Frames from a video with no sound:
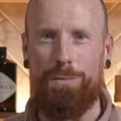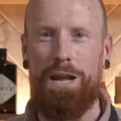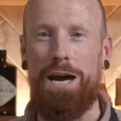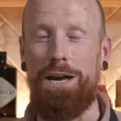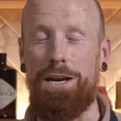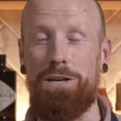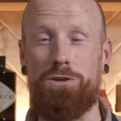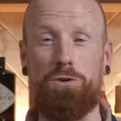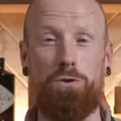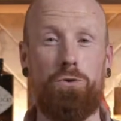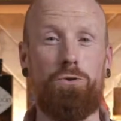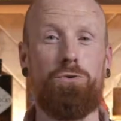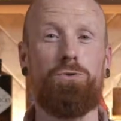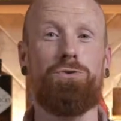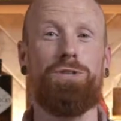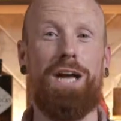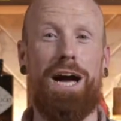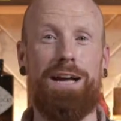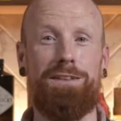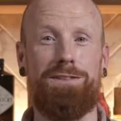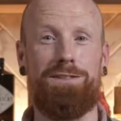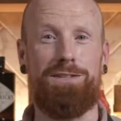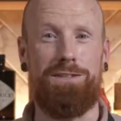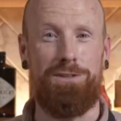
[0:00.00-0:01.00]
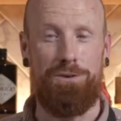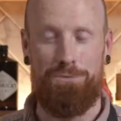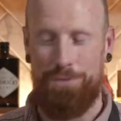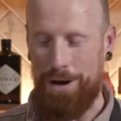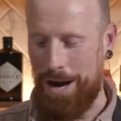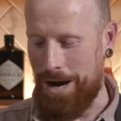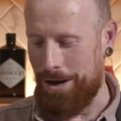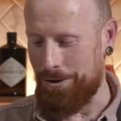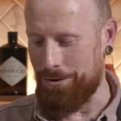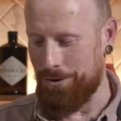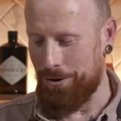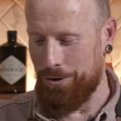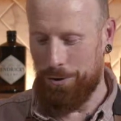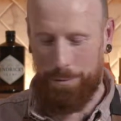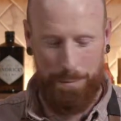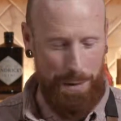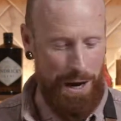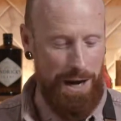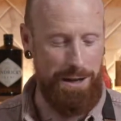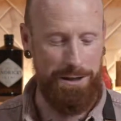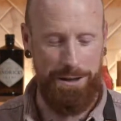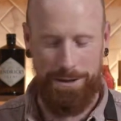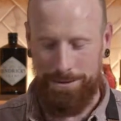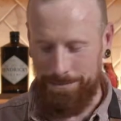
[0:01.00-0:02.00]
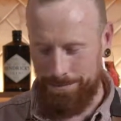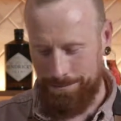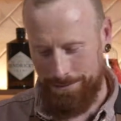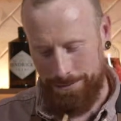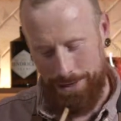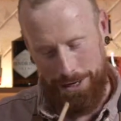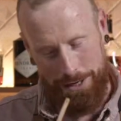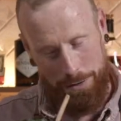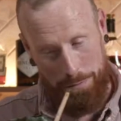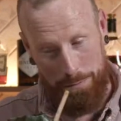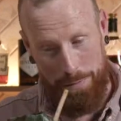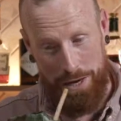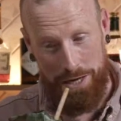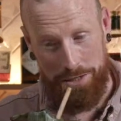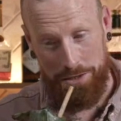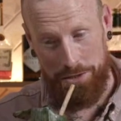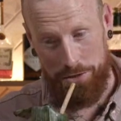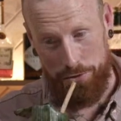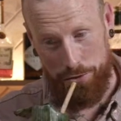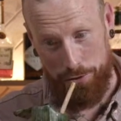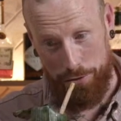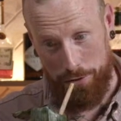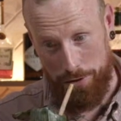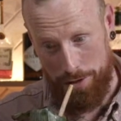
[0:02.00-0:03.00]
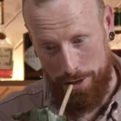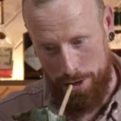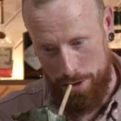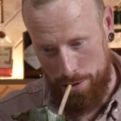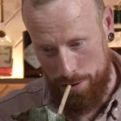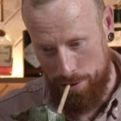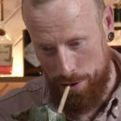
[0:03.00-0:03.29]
and it's all dancing around on the palate. I can barely talk.